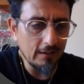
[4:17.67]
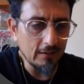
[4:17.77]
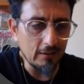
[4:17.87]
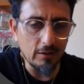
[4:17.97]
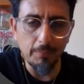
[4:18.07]

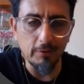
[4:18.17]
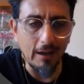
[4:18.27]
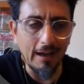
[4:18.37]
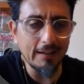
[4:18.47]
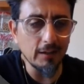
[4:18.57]
You can put your
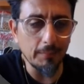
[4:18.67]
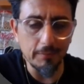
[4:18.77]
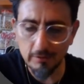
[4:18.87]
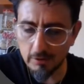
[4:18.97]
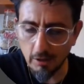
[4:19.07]
hand up
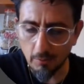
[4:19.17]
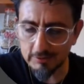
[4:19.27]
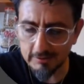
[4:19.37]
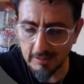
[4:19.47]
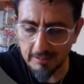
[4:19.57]
and go on
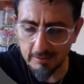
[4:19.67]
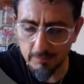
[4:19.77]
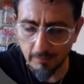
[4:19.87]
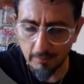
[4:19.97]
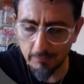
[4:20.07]
stage,
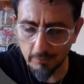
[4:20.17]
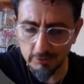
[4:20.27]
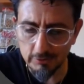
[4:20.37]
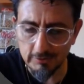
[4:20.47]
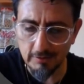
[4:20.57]
but I'm not
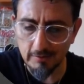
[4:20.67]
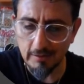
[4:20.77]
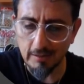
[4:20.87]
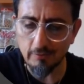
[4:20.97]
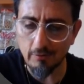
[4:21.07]
interested in
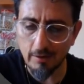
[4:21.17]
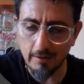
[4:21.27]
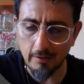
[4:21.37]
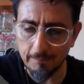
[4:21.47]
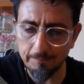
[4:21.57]
that right
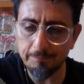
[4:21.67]
now.